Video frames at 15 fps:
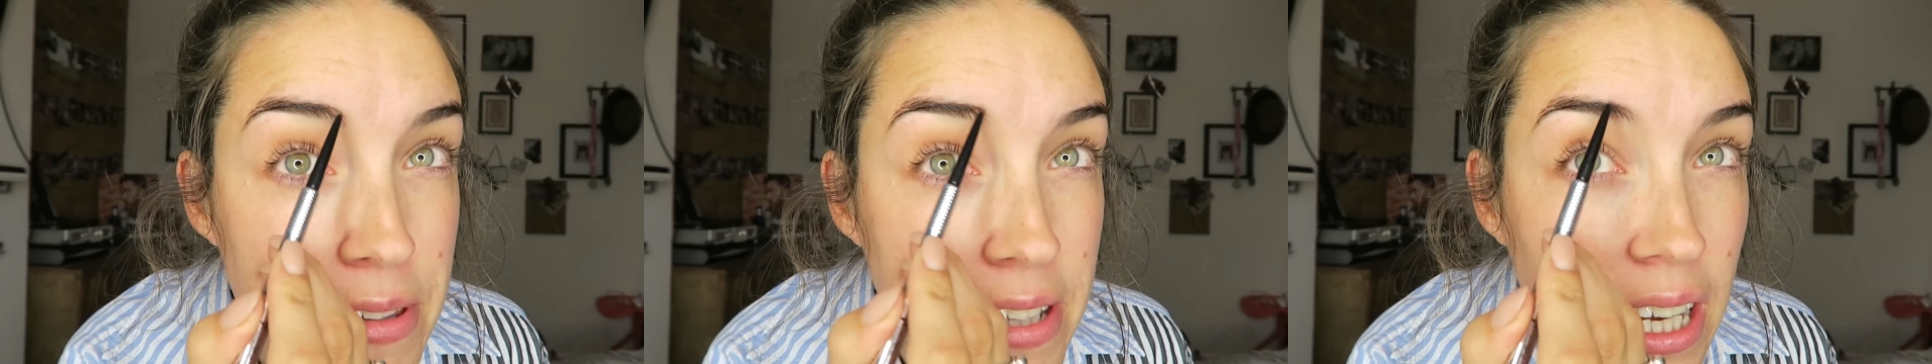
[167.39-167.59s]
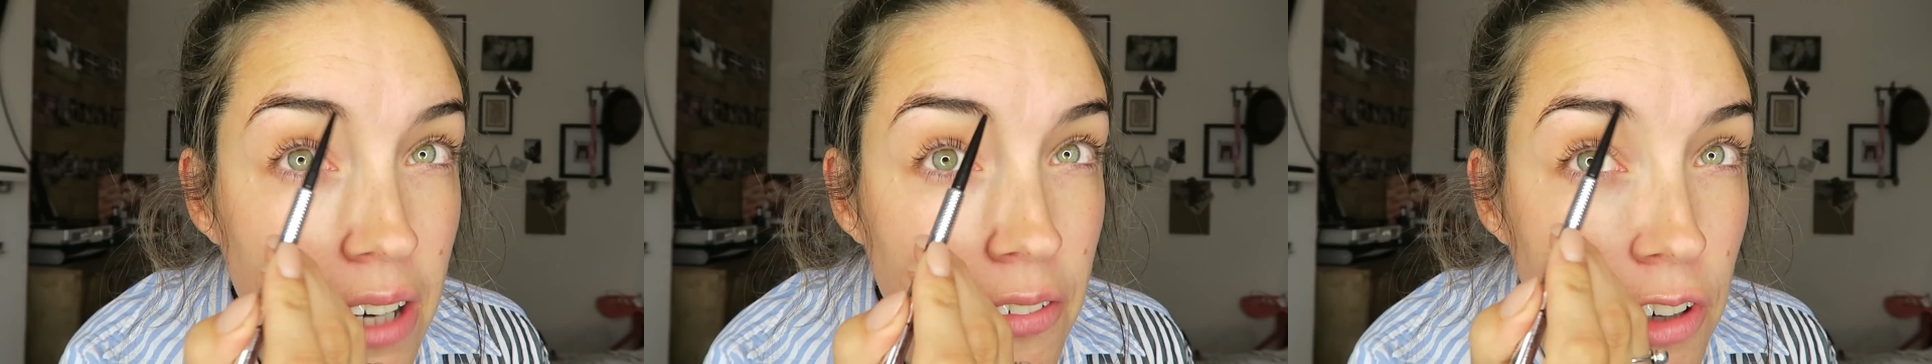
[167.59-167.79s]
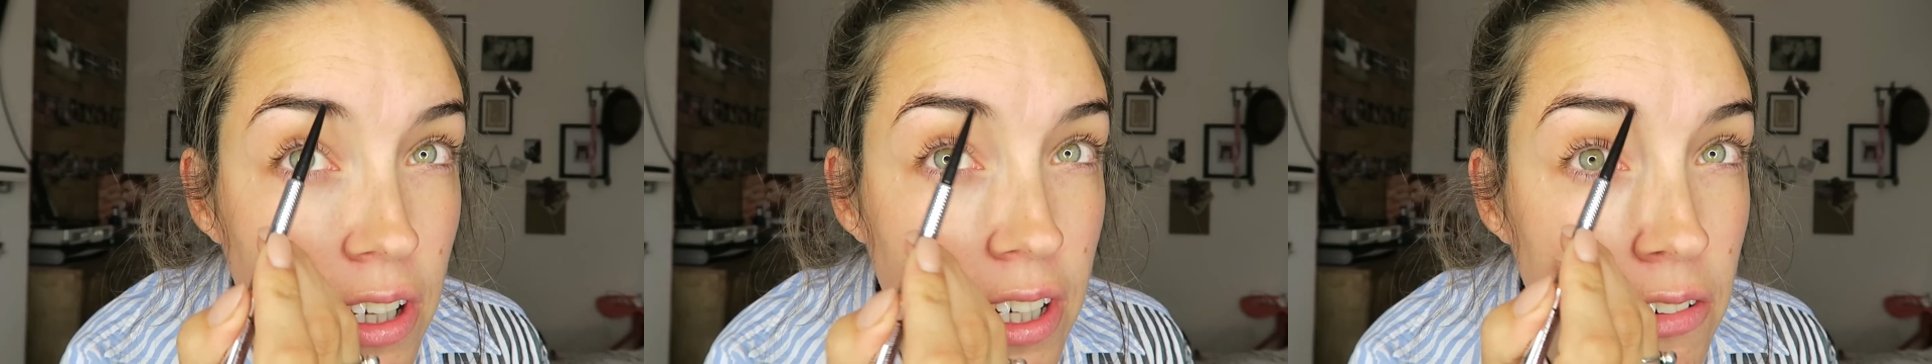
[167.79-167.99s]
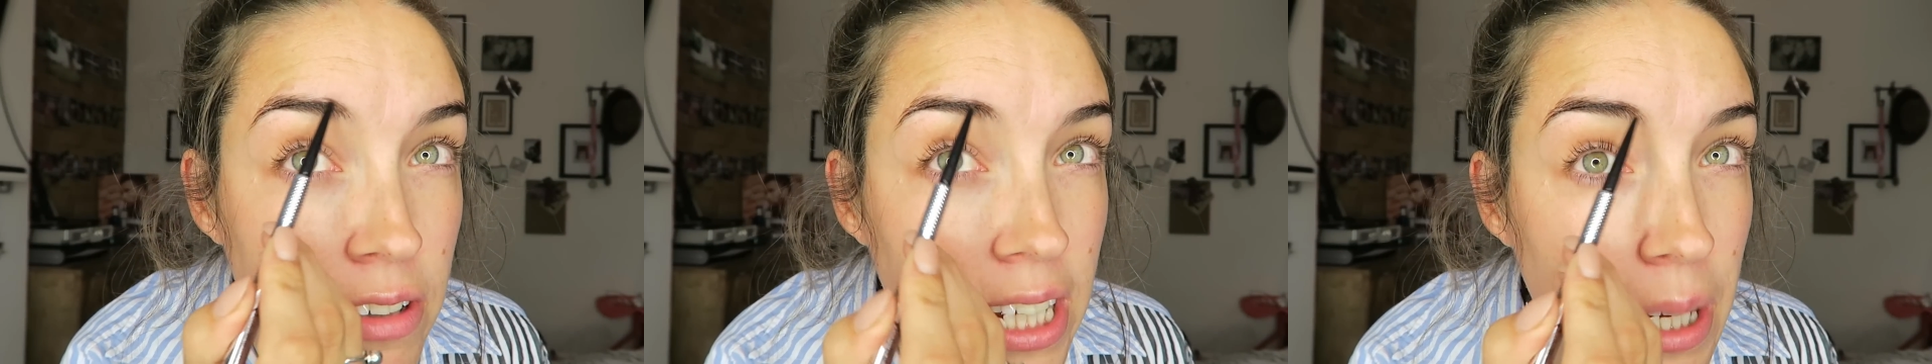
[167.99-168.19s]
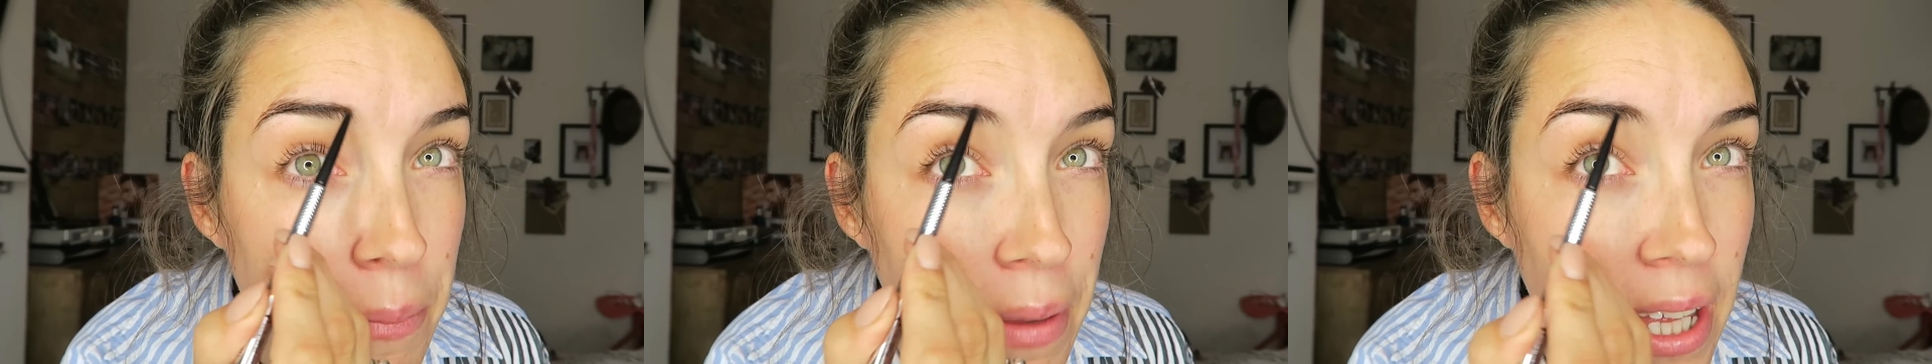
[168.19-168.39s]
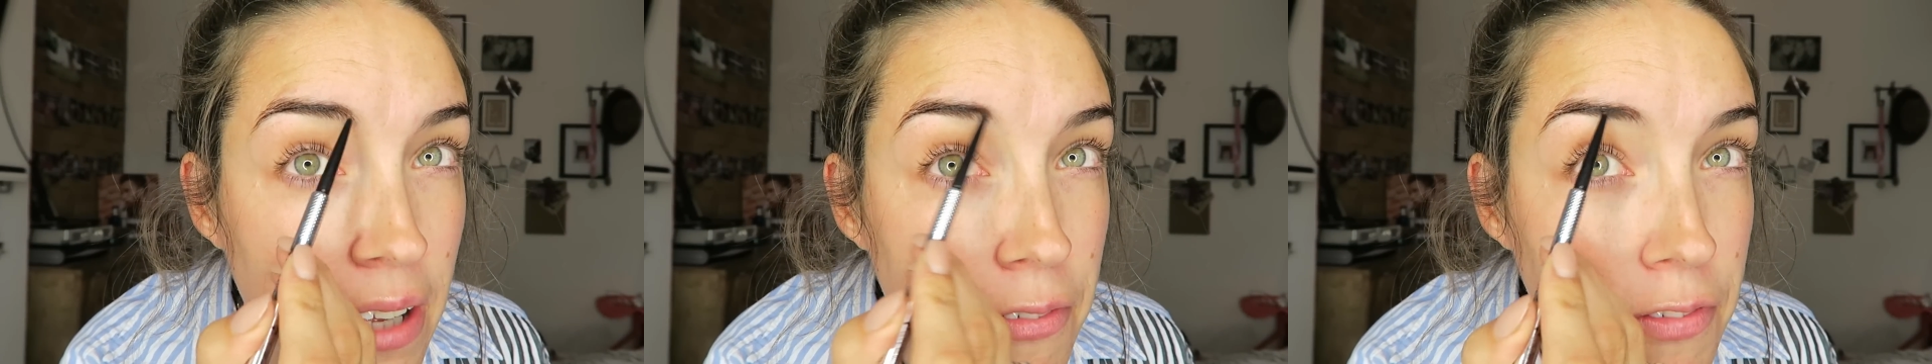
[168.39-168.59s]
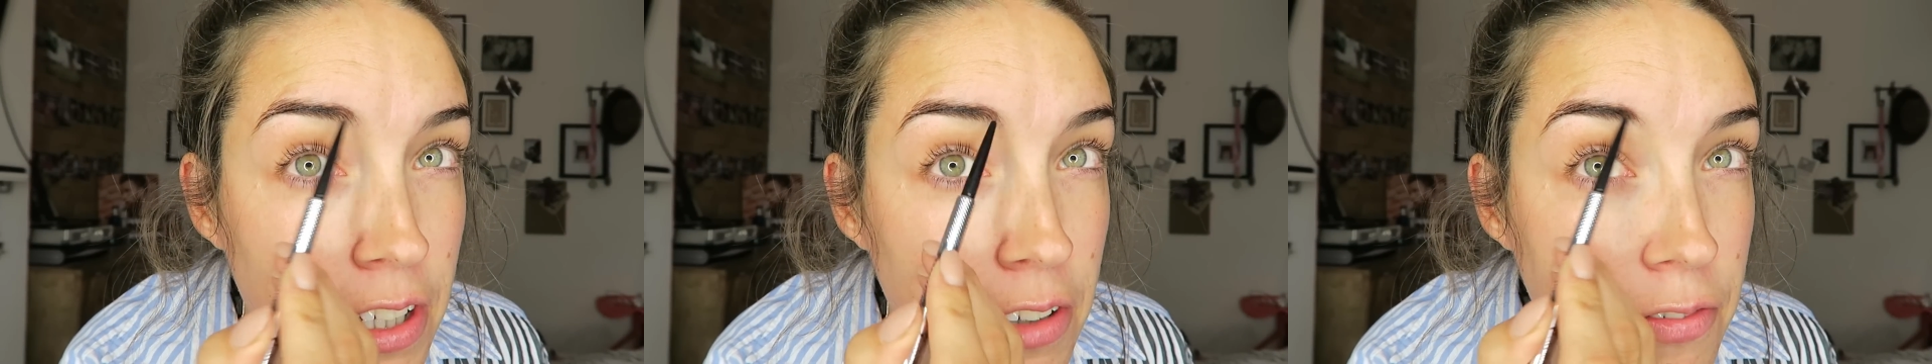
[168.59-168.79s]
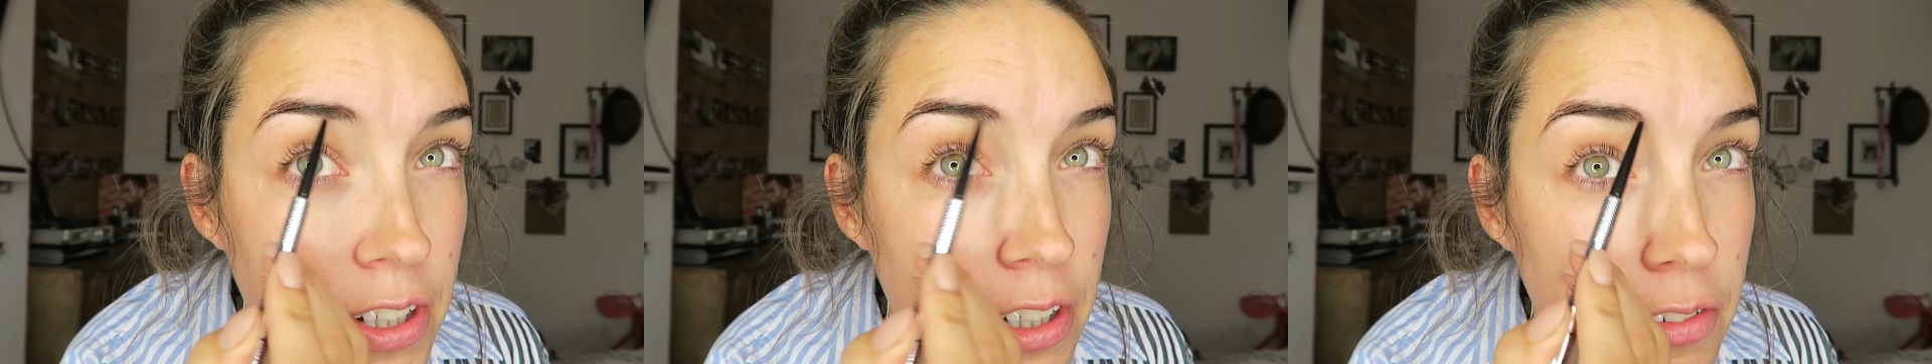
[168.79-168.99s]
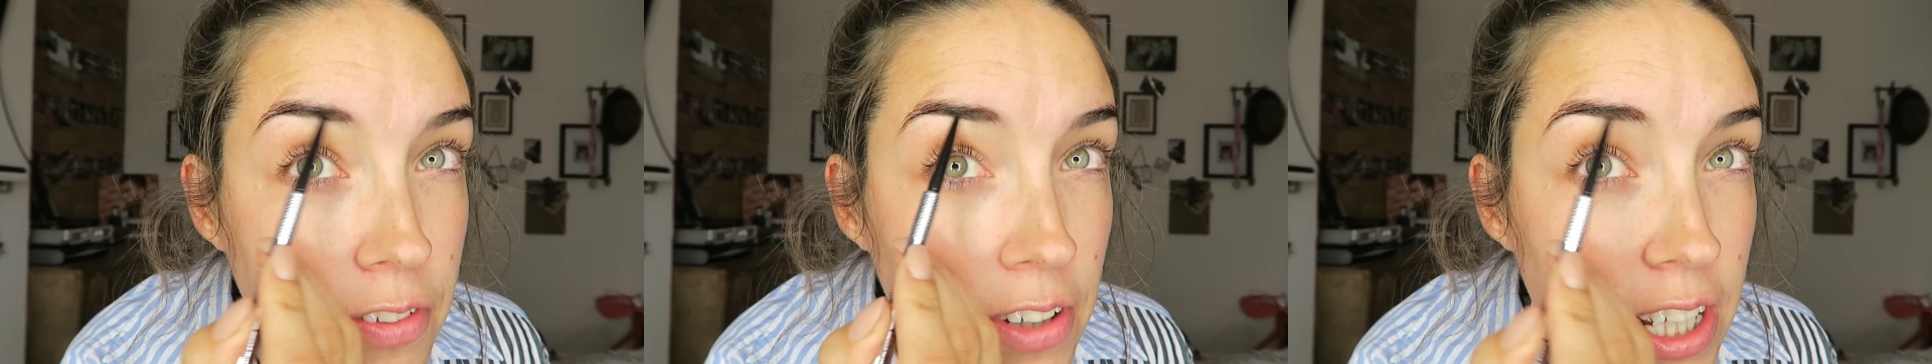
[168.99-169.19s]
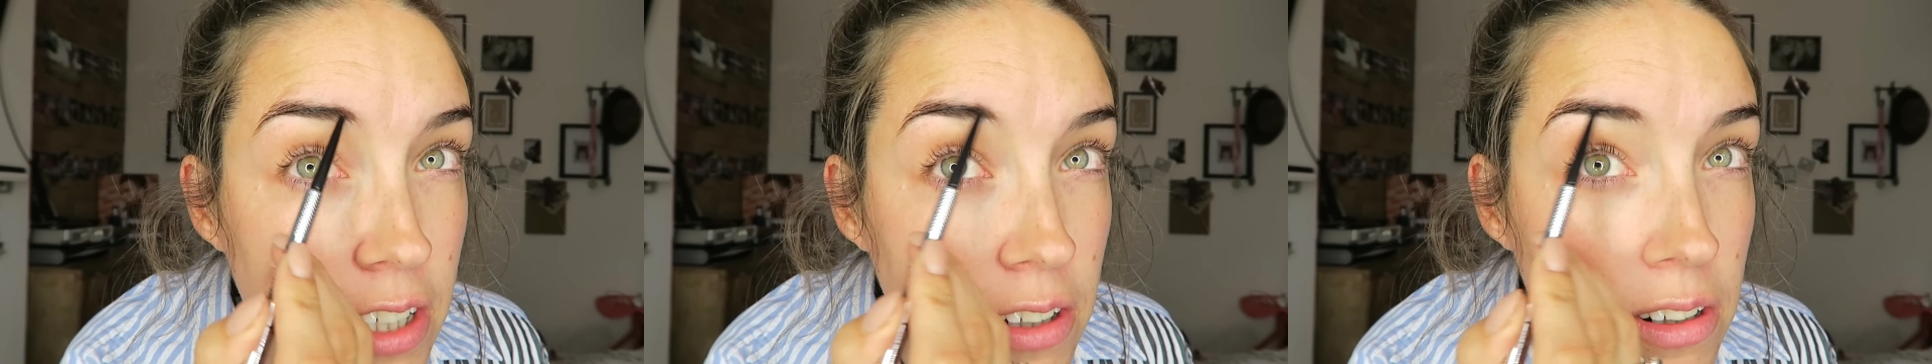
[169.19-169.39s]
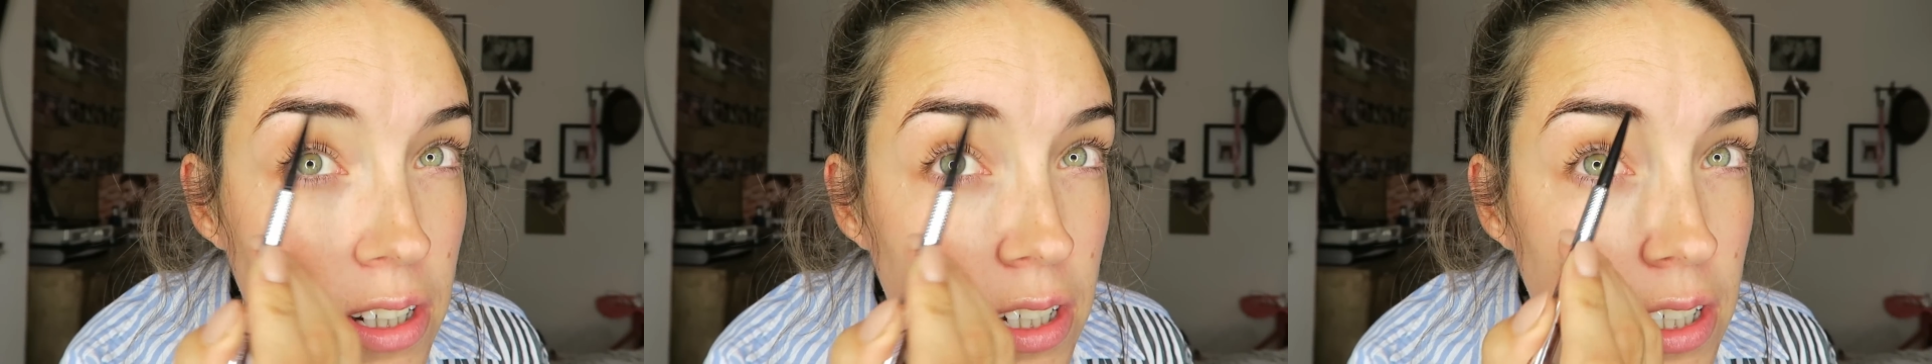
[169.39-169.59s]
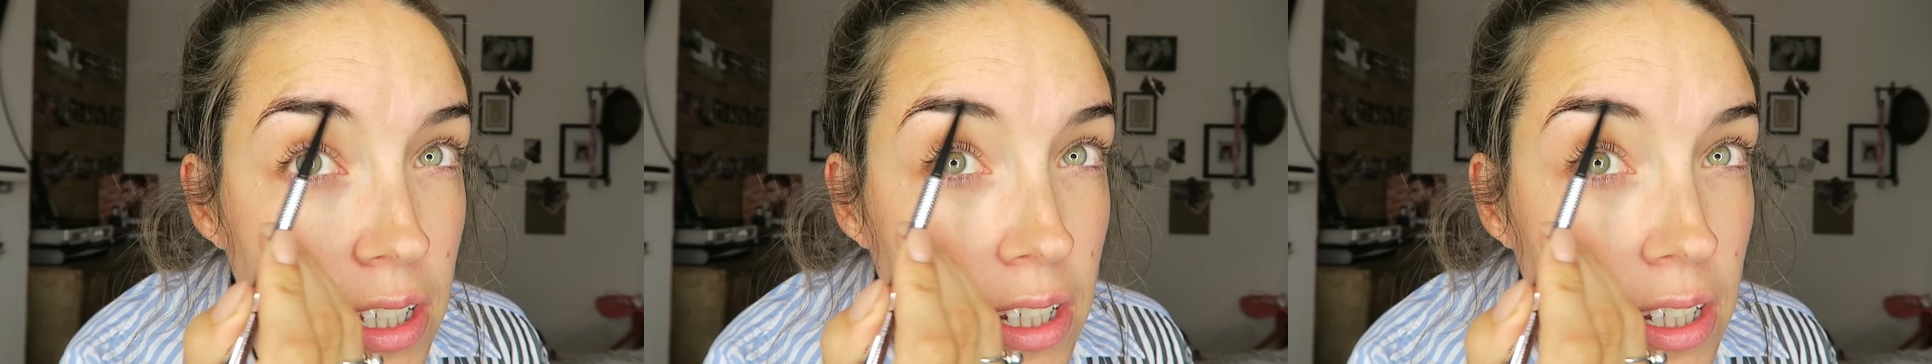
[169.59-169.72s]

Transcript: See how I've got a little gap there? Fill, fill, fill.